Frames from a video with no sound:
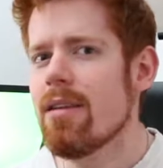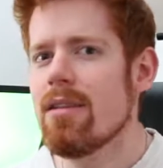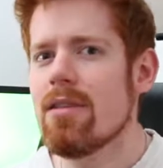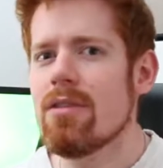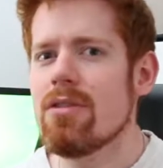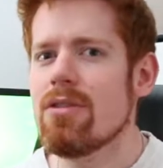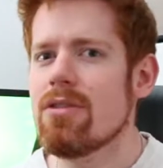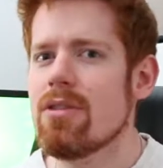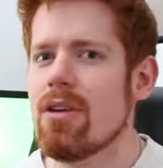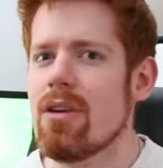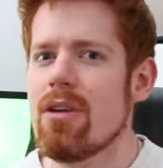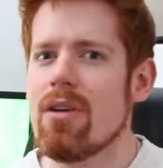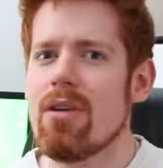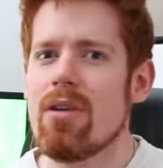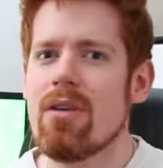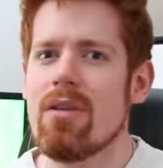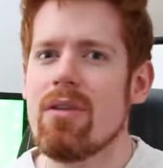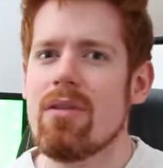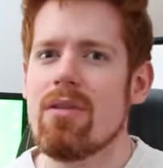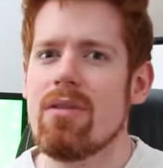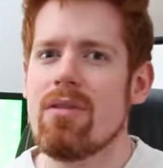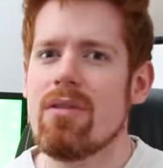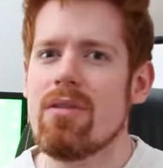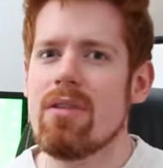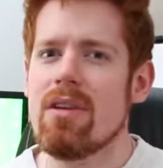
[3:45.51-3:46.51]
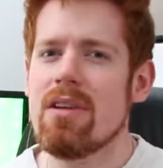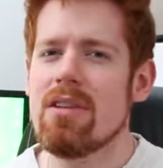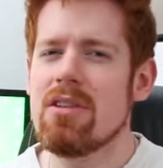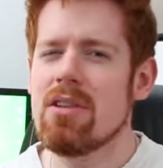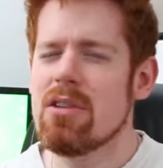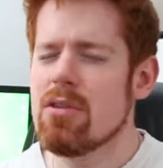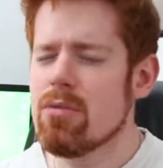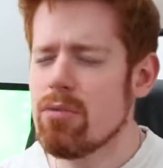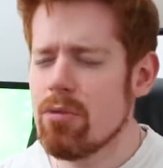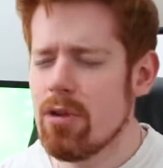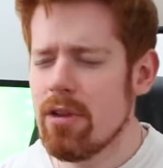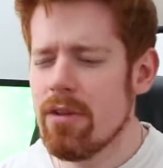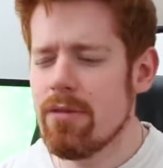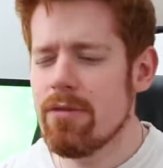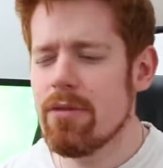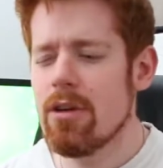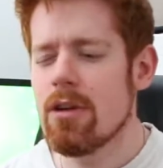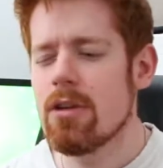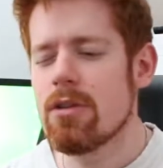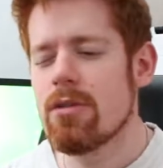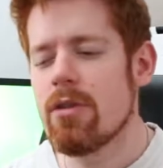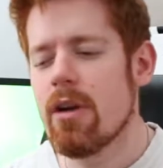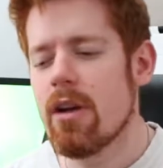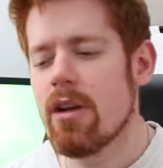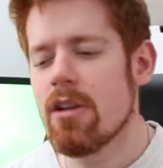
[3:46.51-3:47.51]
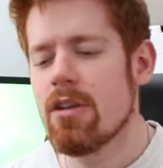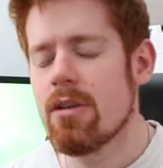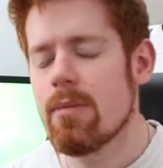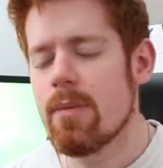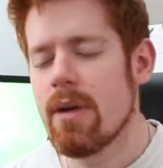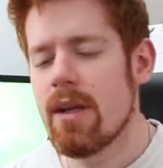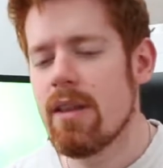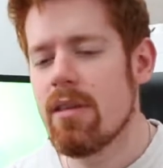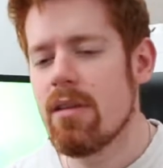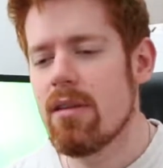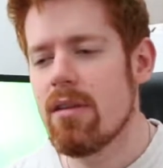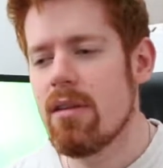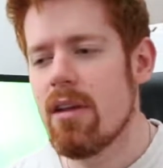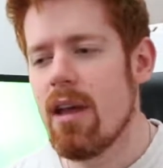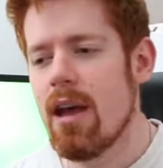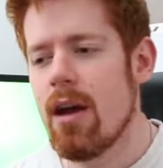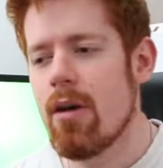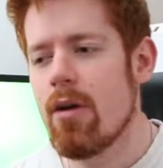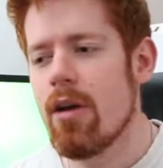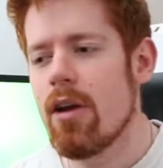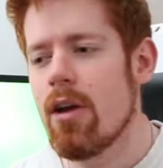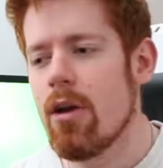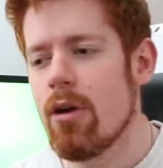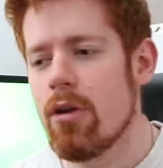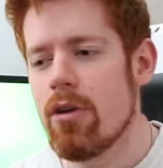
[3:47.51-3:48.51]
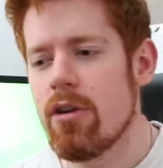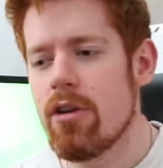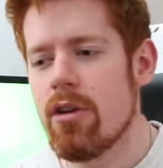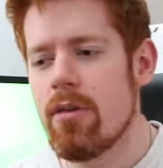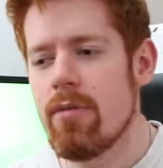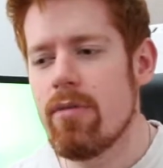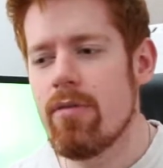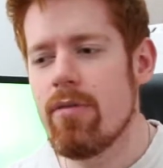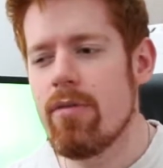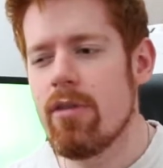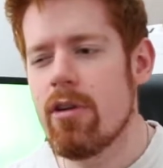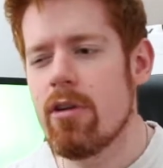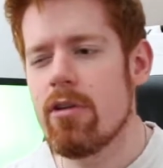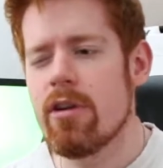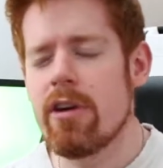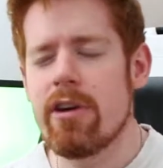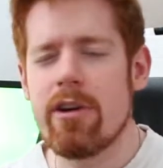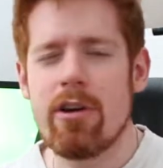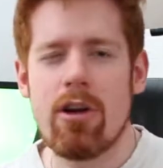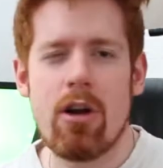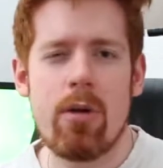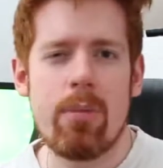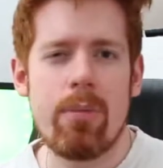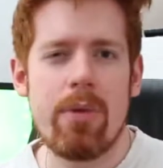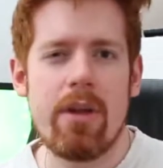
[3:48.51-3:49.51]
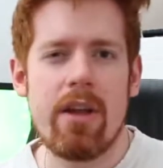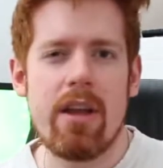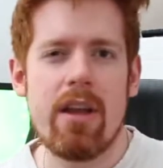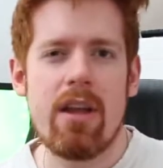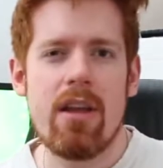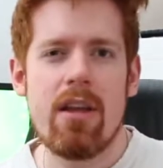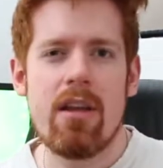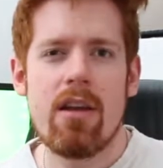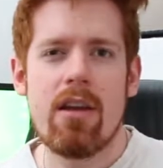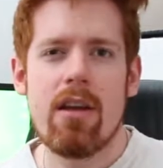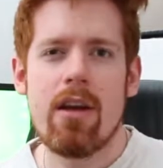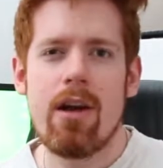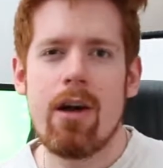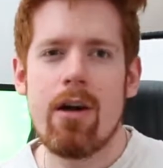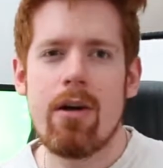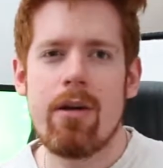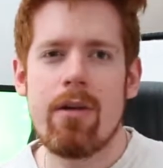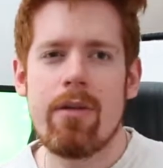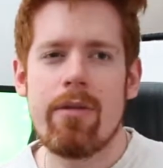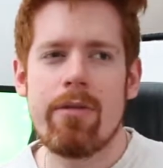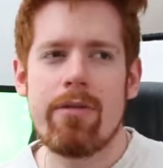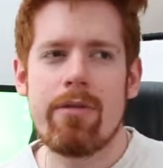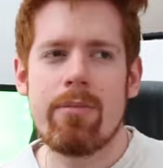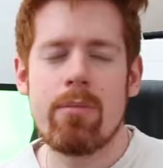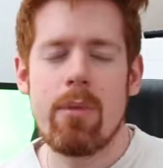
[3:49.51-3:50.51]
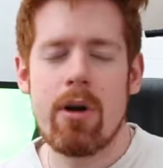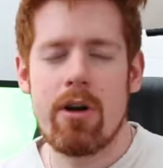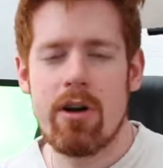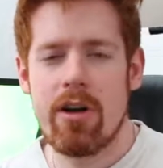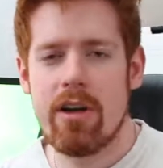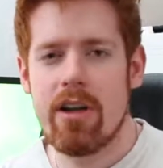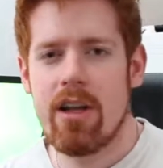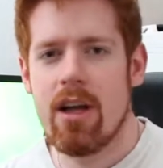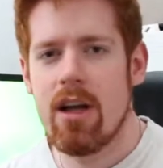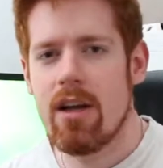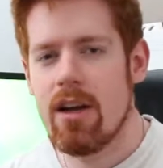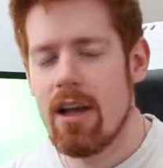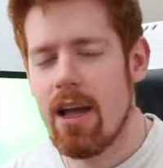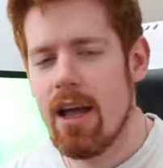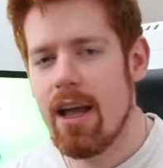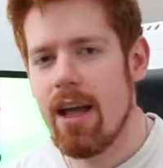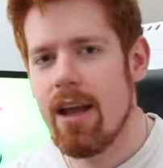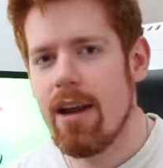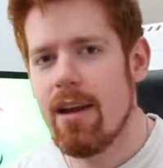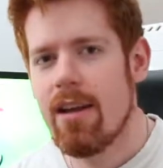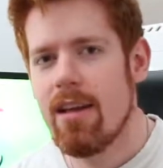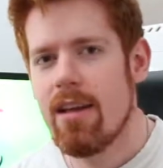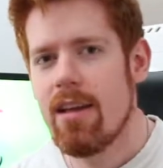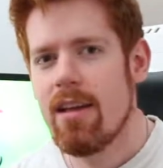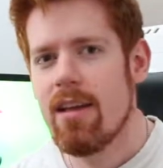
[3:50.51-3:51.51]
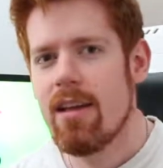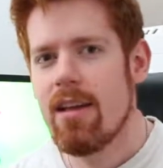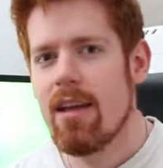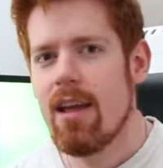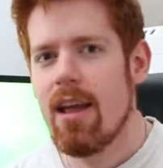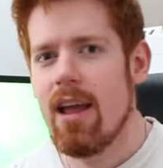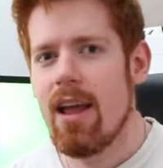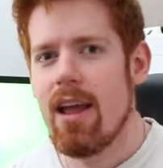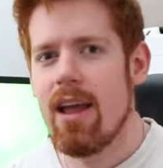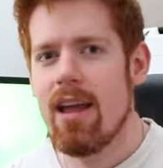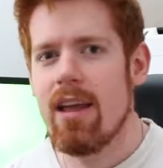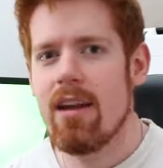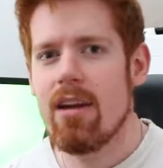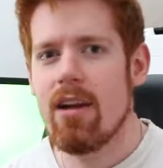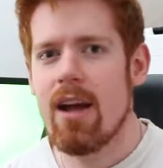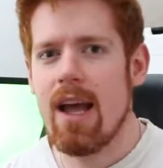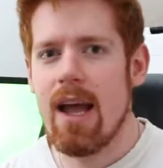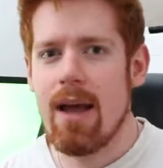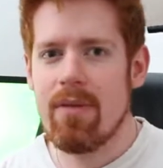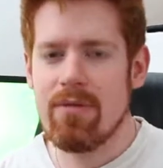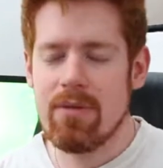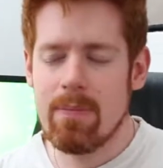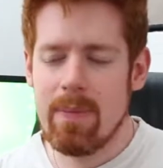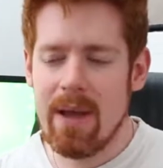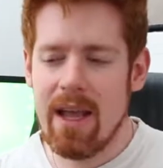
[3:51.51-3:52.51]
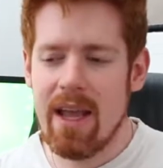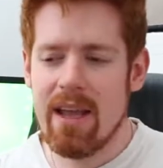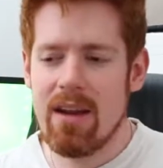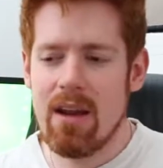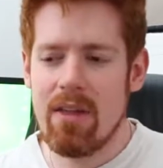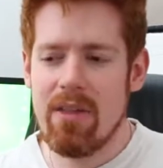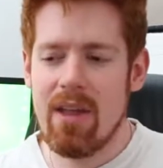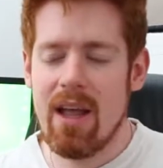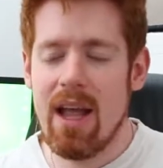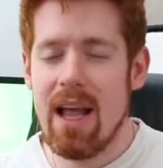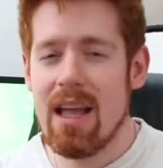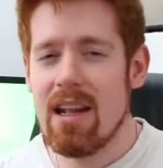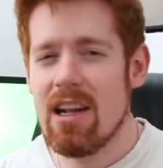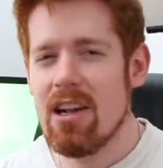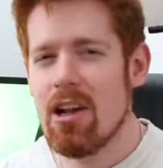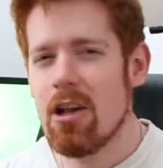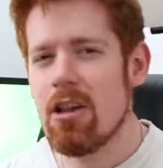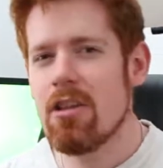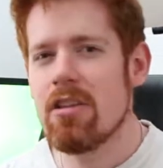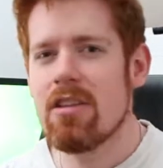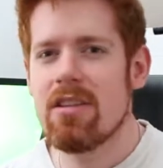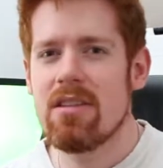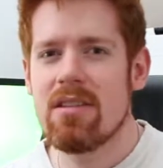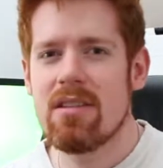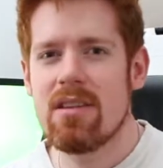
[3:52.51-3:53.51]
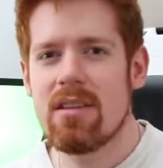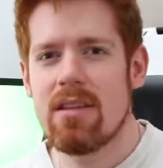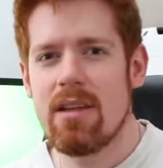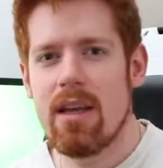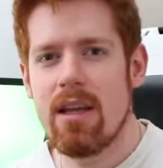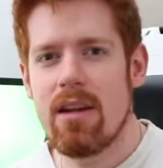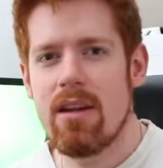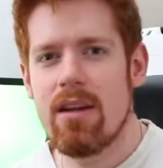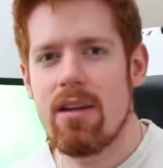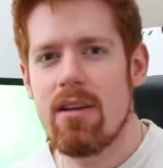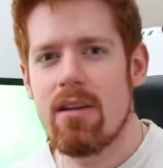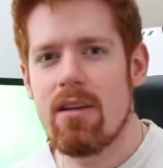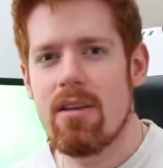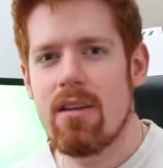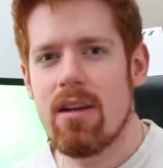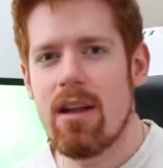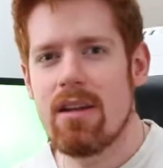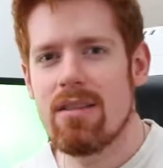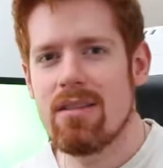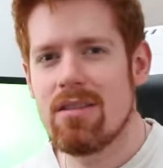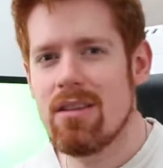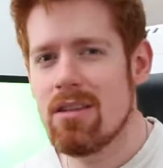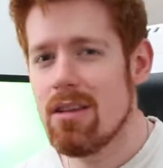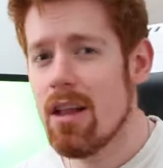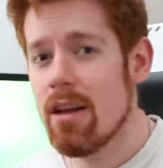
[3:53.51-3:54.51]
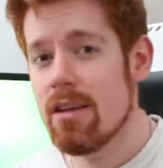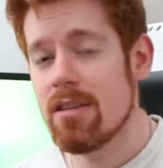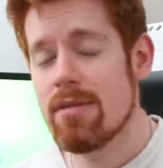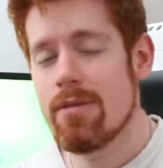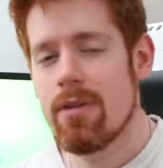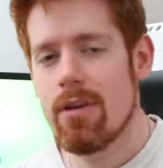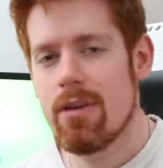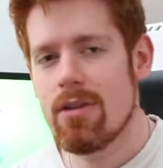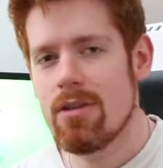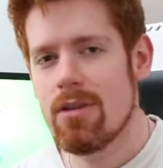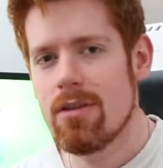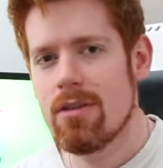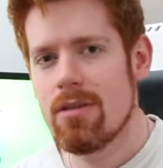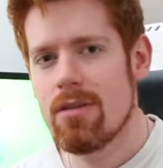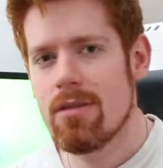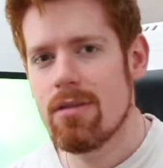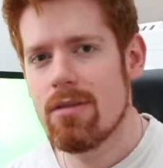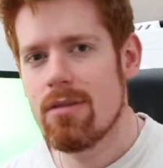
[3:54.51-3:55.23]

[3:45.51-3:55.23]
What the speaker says: So it's just really frustrating to me that now I own an inferior copy of Mario Kart 8 and I have to pay another $80 to get it as a deluxe version.